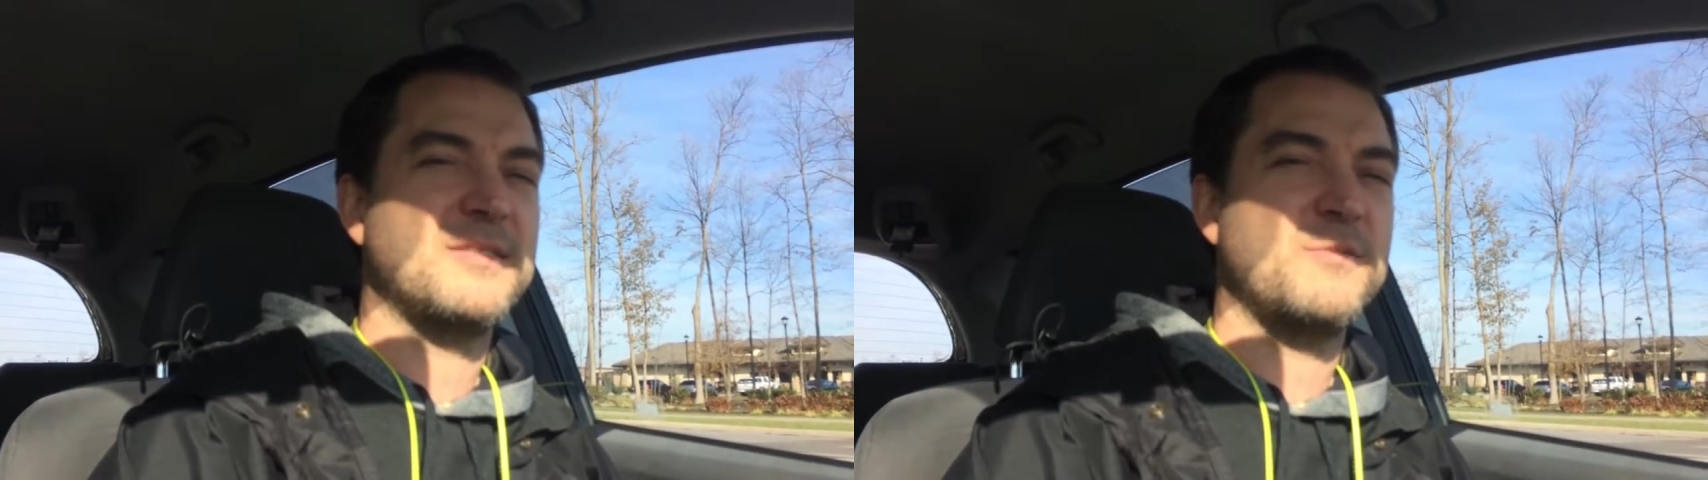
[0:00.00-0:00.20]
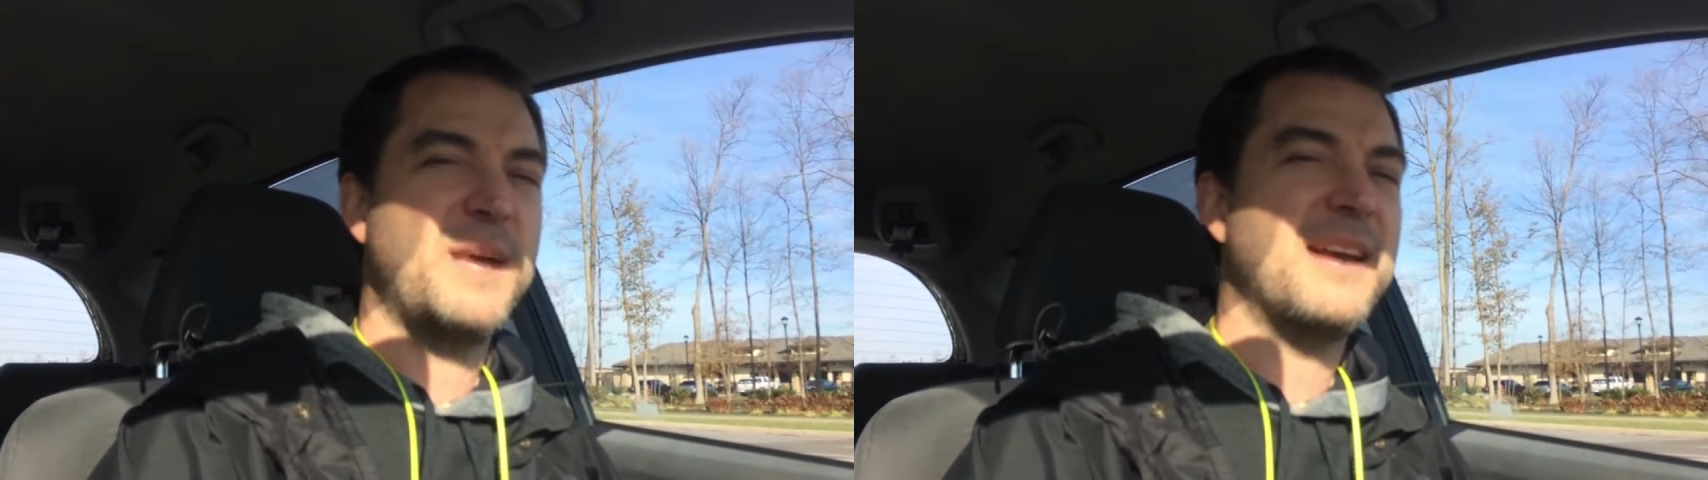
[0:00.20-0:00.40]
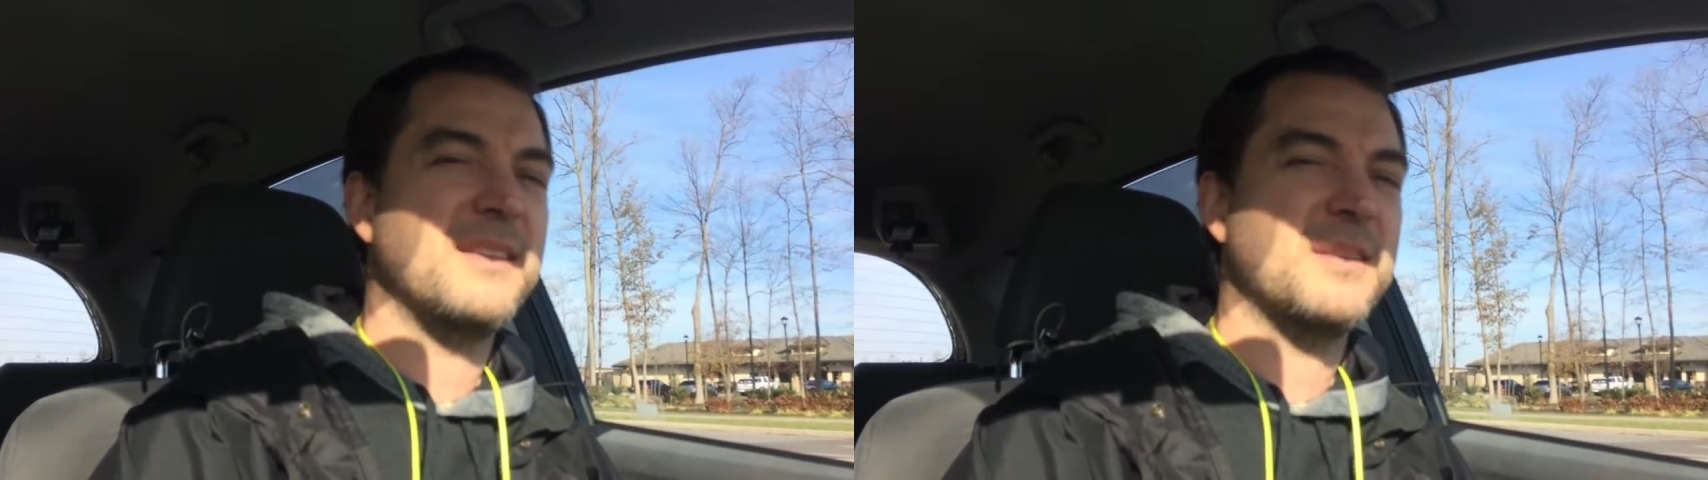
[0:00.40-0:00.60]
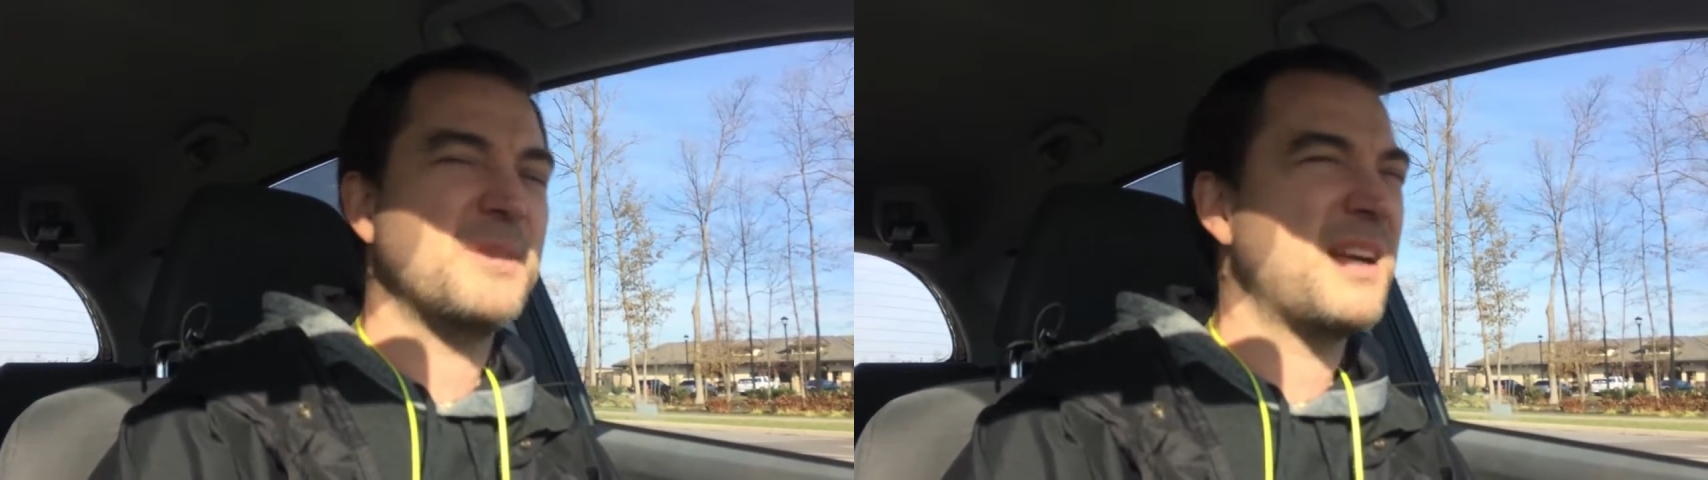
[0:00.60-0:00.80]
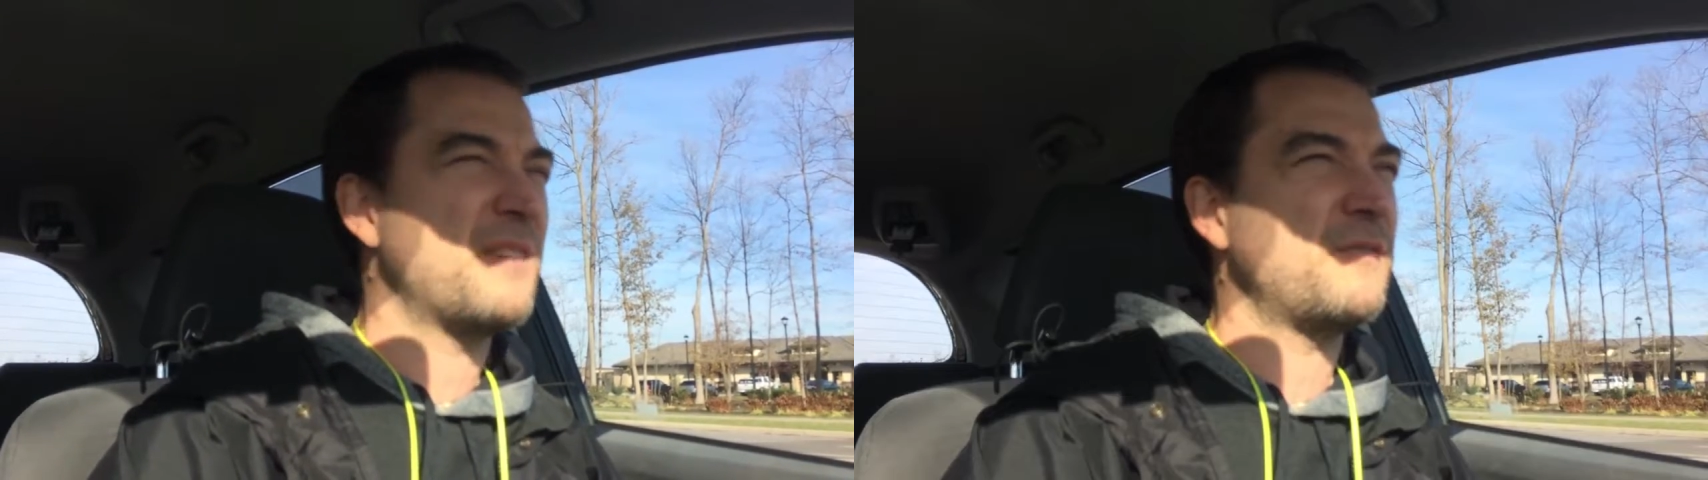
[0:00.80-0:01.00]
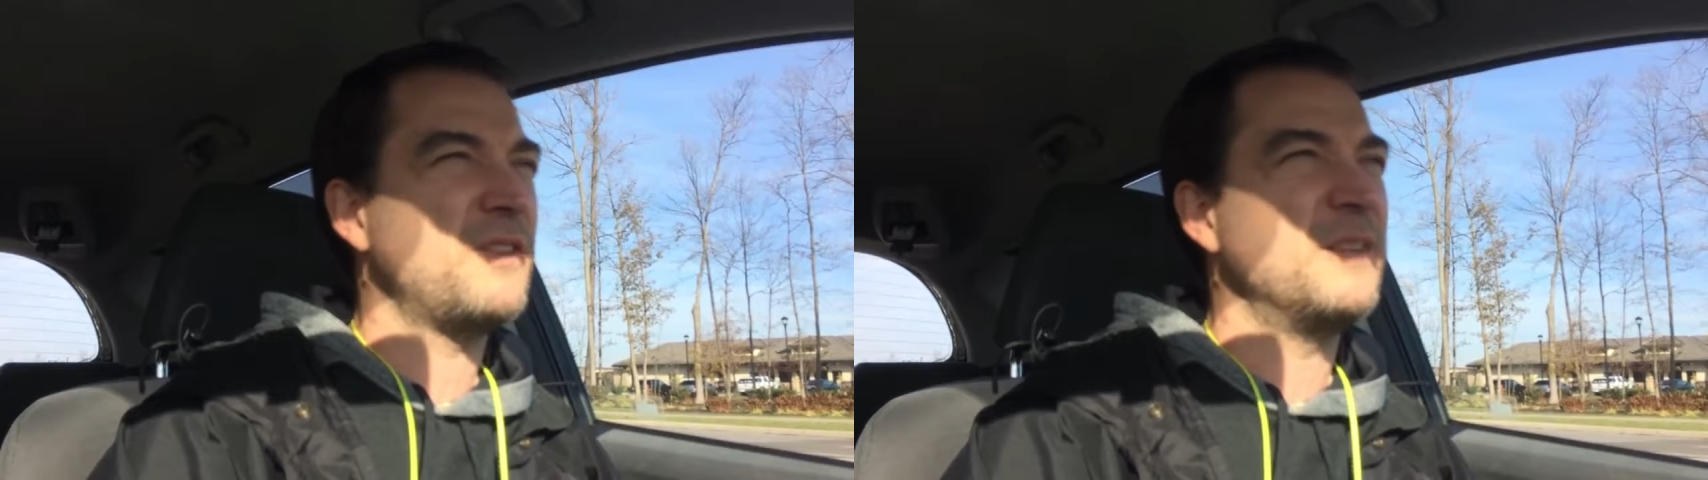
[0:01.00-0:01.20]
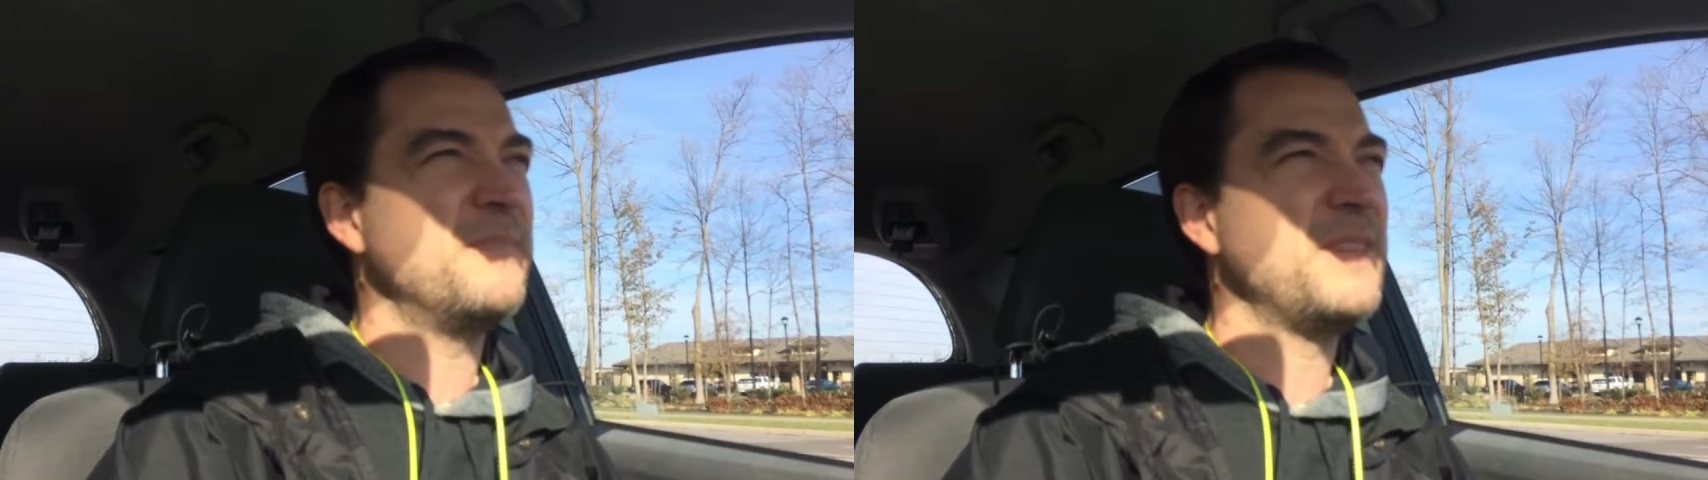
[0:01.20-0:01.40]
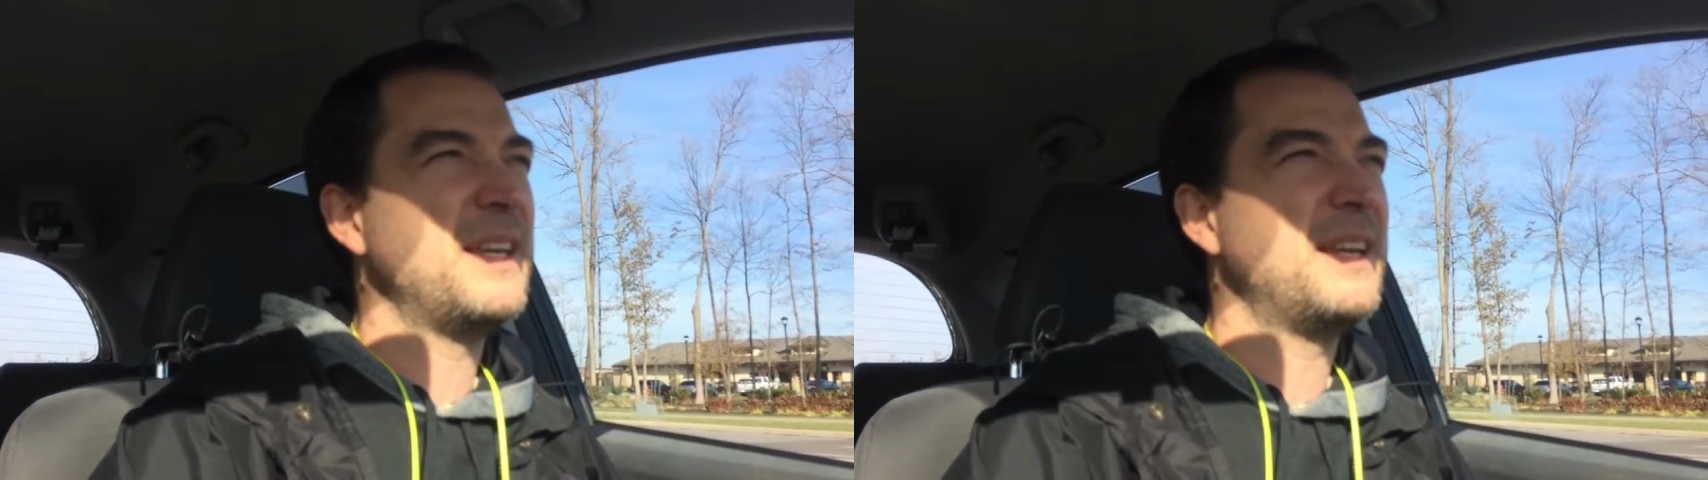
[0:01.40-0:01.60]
too bad. They can be kind of fun.